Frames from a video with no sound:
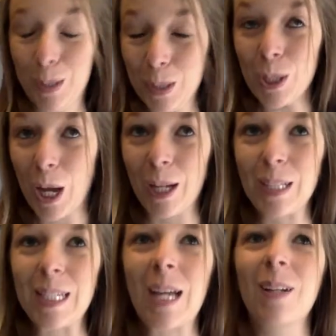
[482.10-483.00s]

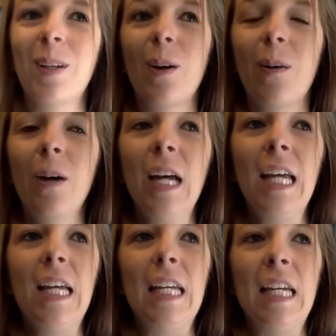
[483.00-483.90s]
child and go
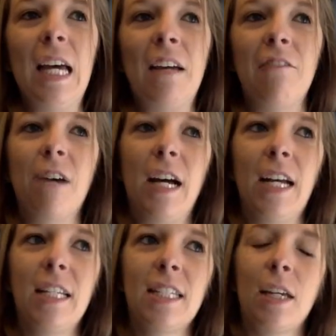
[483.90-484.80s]
and
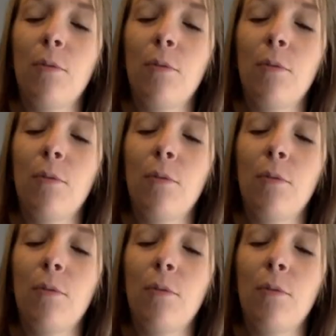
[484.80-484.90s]
find like